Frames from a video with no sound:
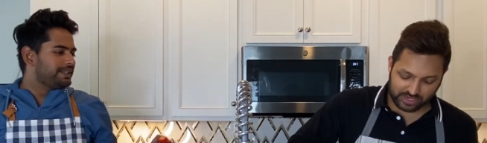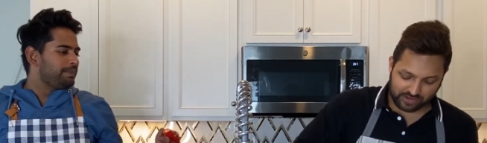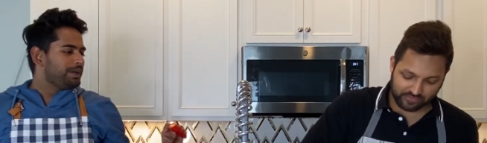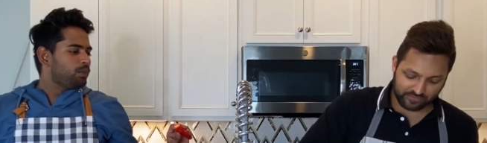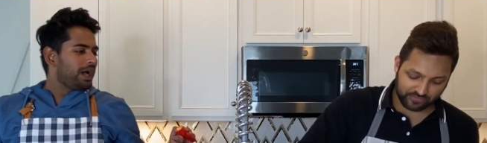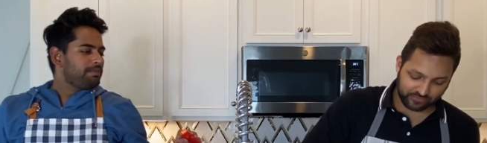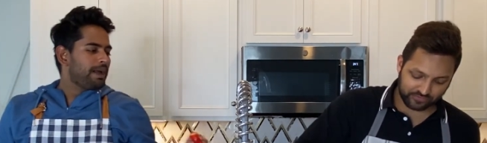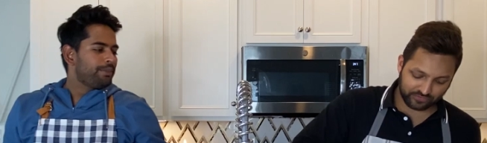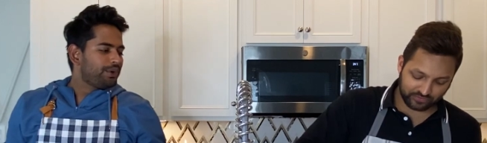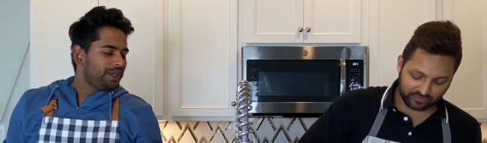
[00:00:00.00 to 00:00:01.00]
Speaker 1: What? Tell me one
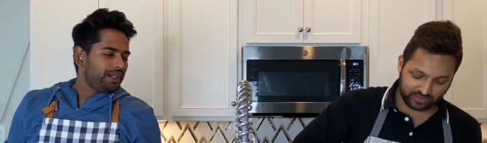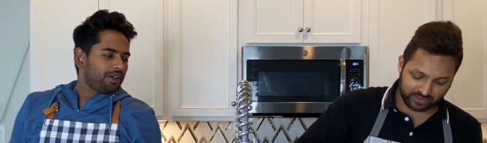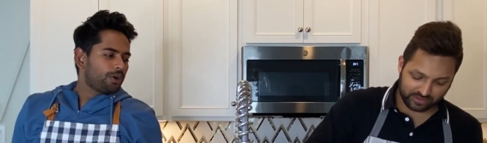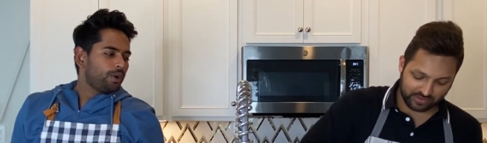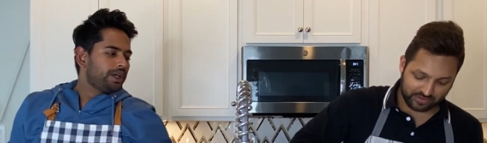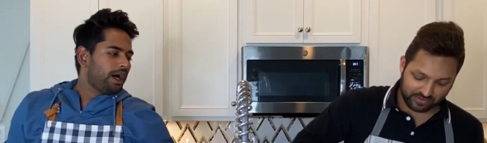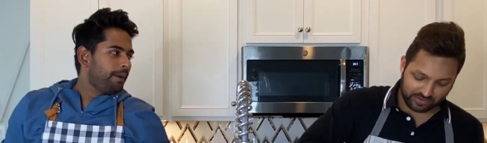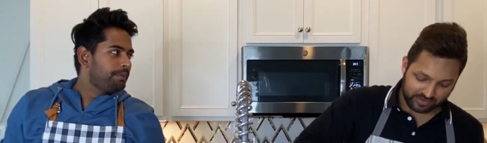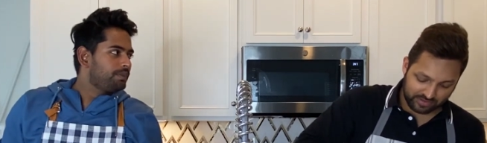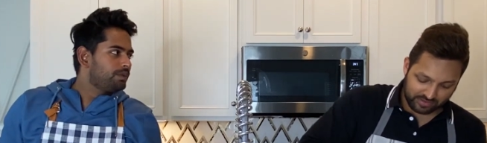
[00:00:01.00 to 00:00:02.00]
memory growing
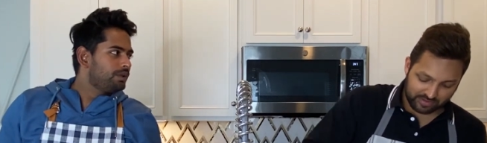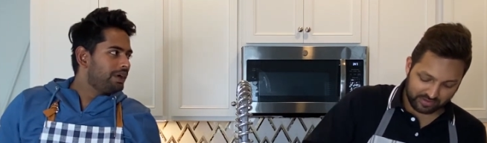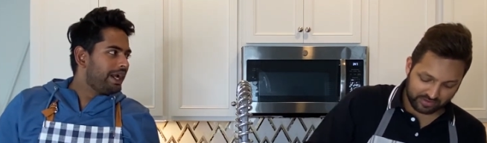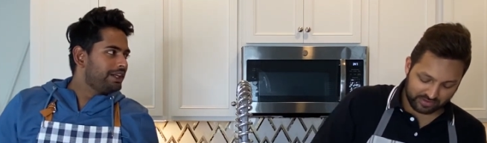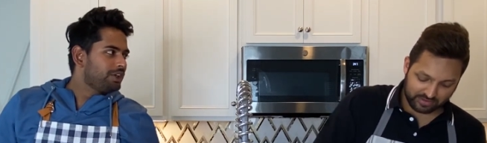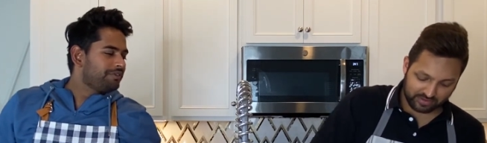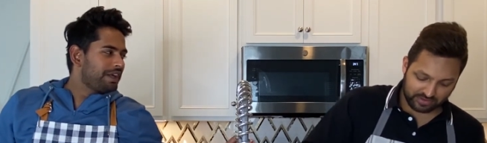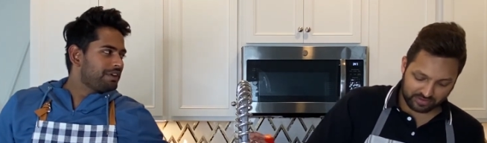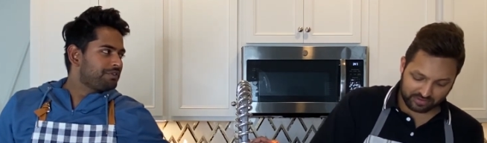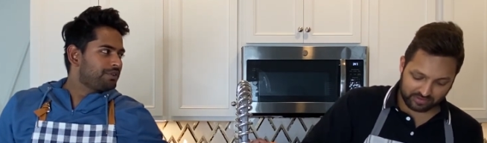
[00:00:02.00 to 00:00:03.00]
up and your
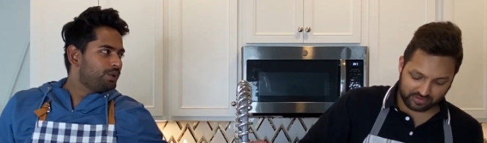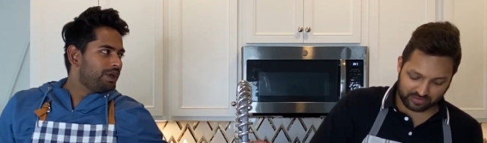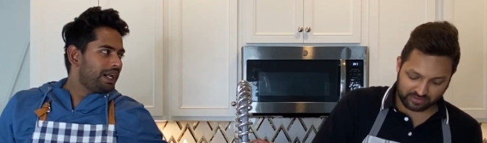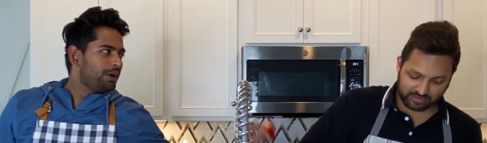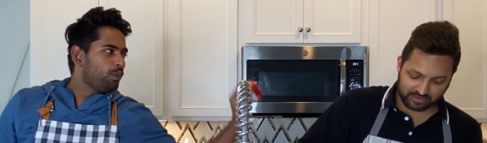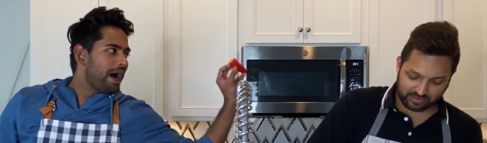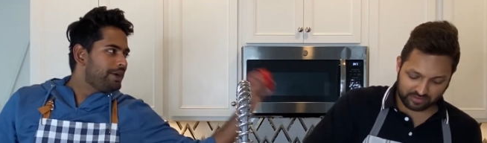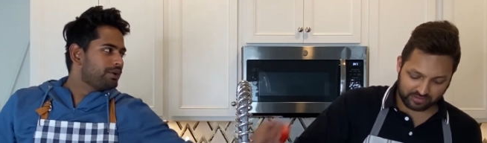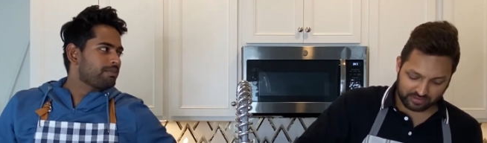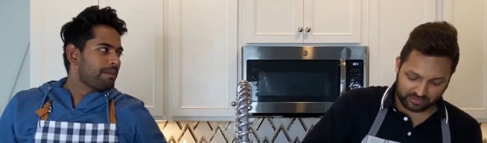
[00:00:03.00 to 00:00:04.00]
favorite food and why
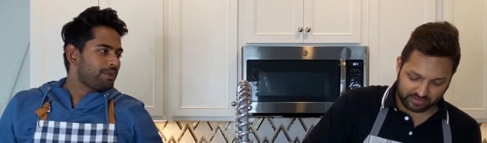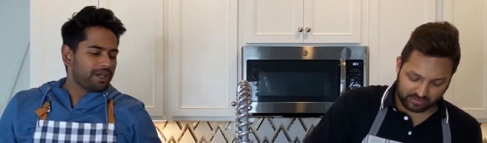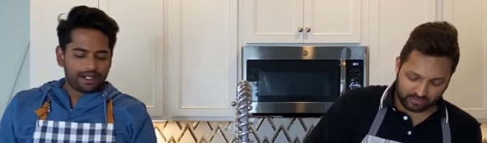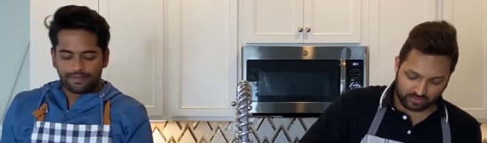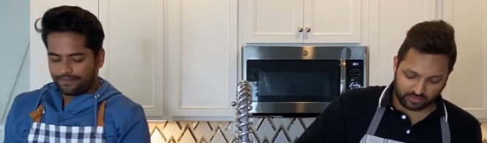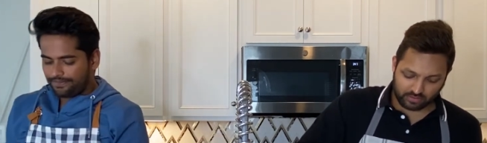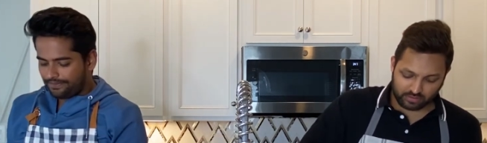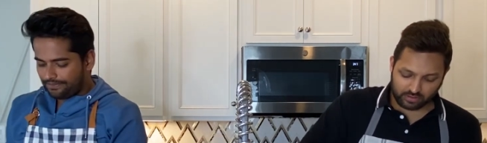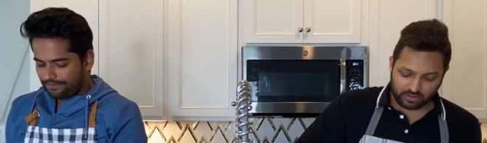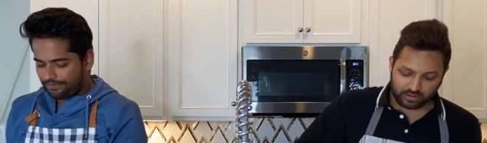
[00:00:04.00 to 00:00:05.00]
do you remember it?
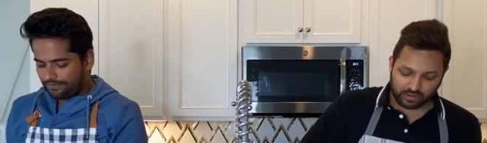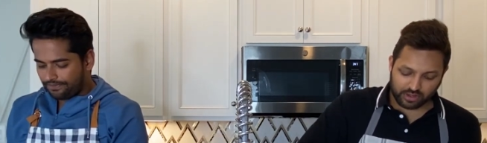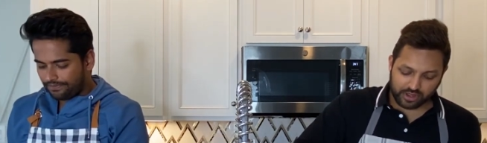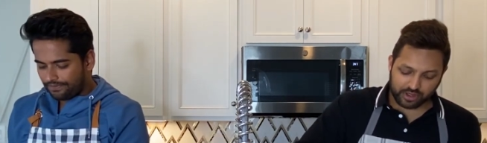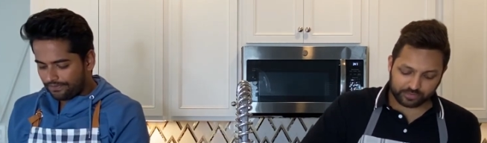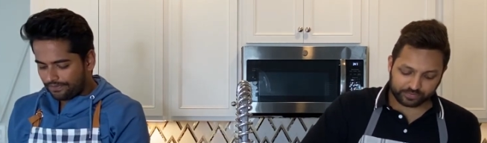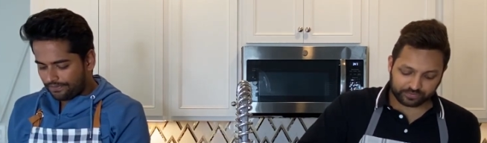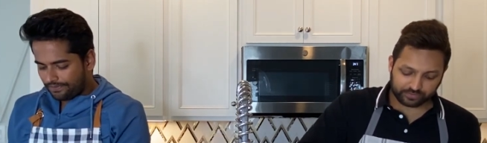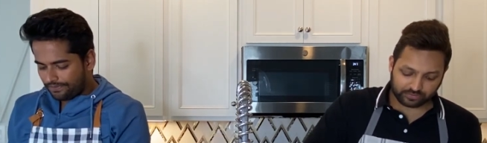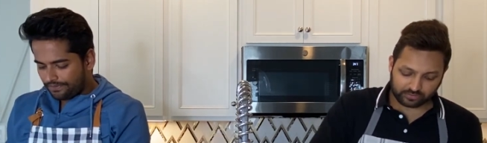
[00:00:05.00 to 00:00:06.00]
Speaker 2: Um
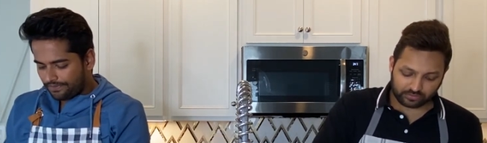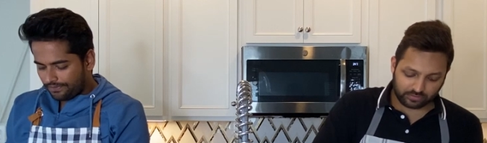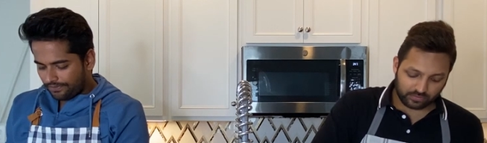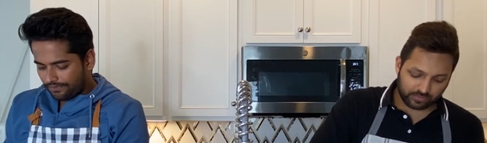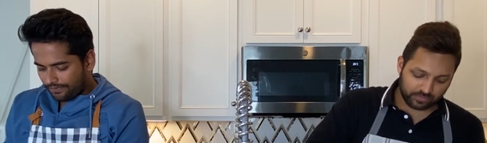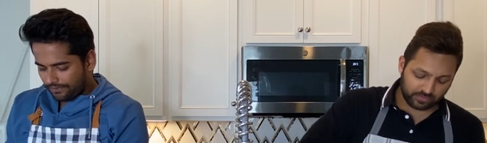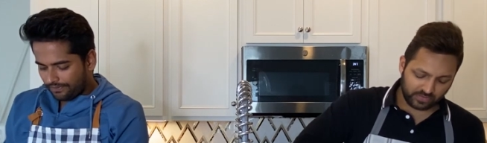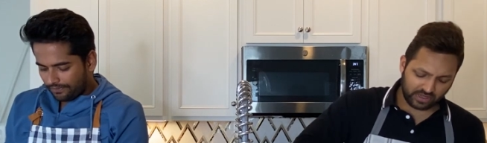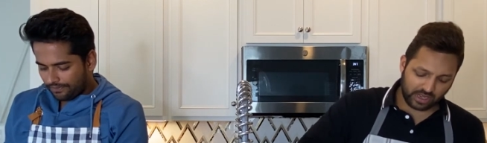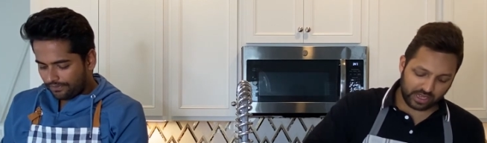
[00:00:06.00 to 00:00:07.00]

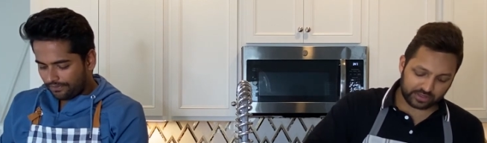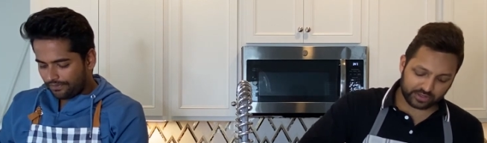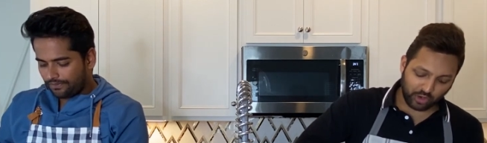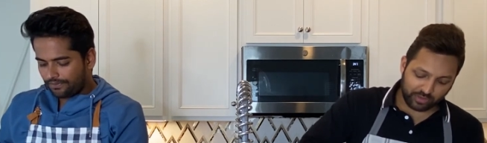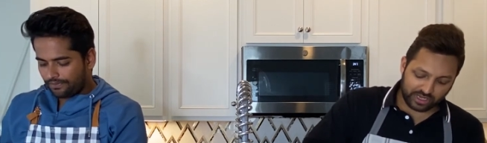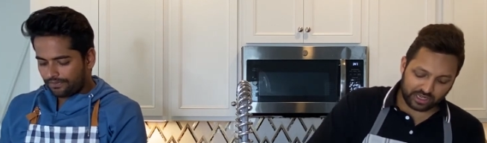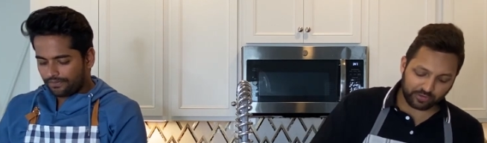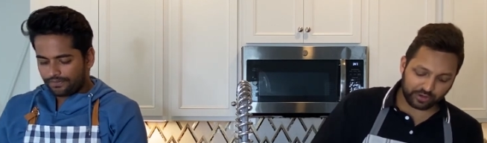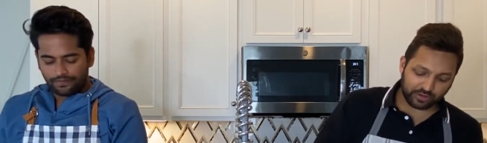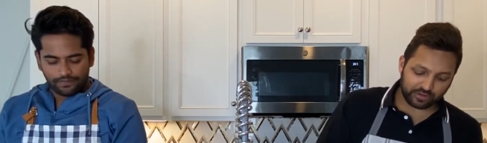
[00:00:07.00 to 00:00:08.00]
God, so many
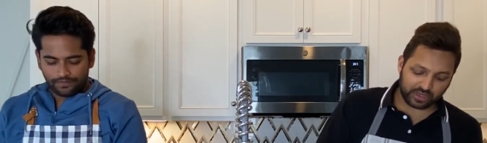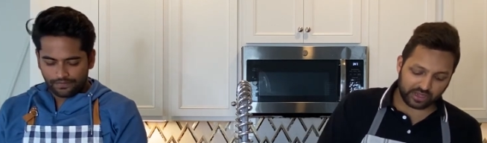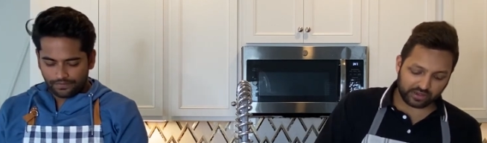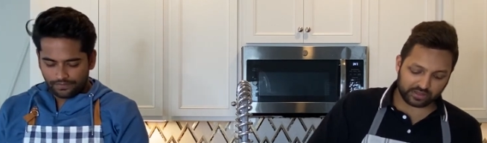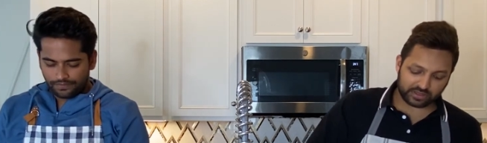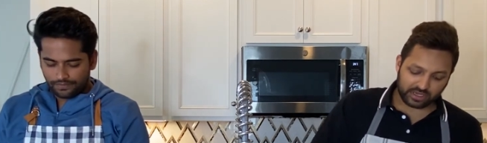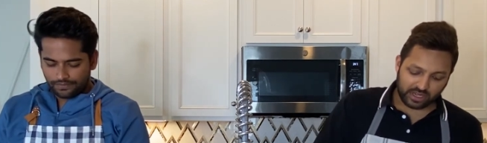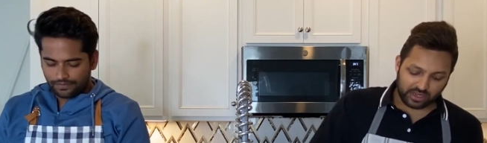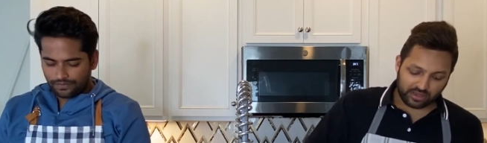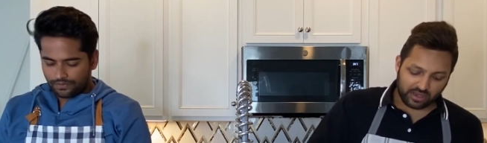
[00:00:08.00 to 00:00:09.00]
different things.
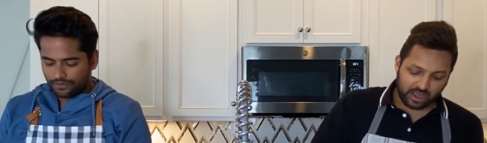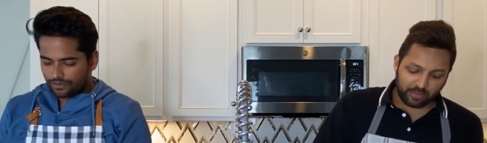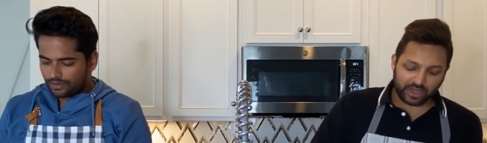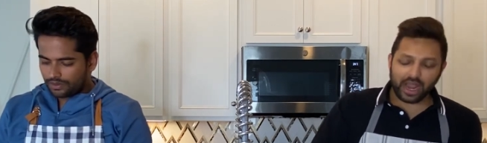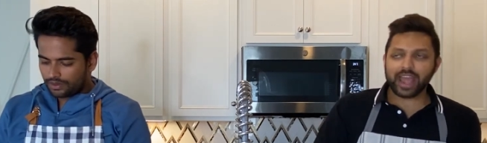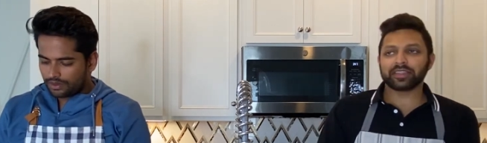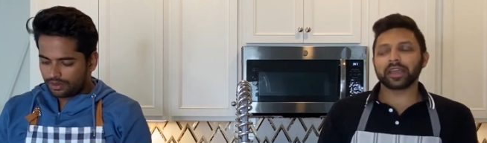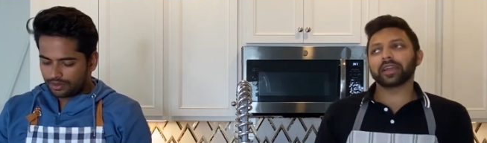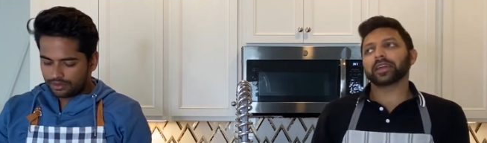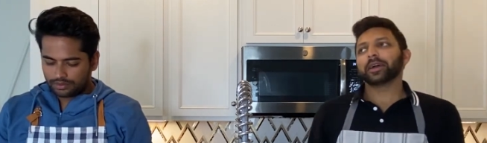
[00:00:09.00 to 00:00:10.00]
But I
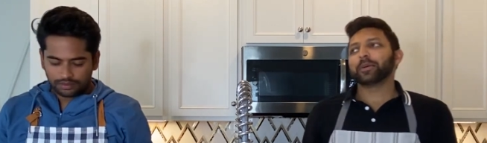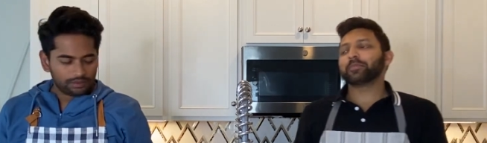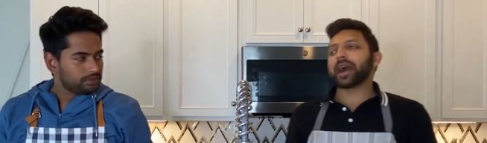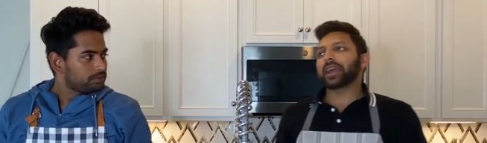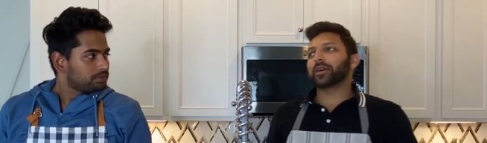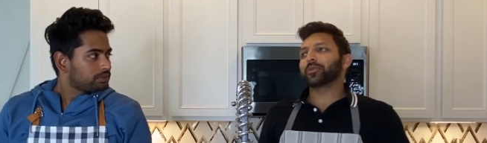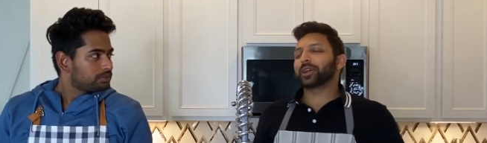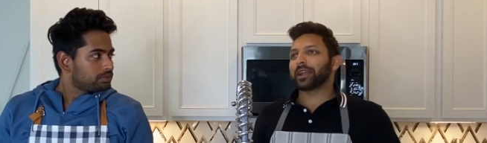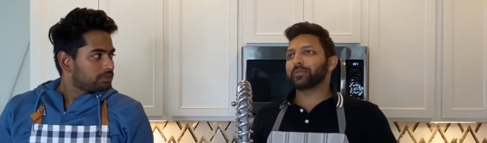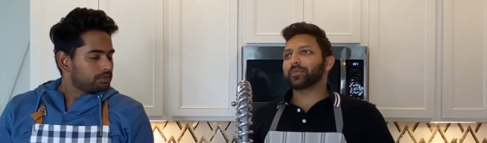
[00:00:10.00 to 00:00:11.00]
think my
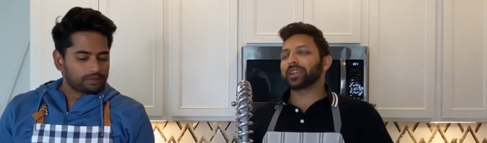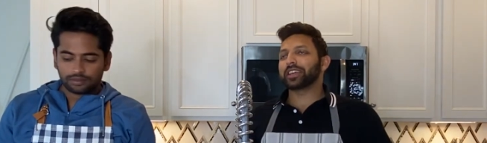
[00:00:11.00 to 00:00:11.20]
when I when I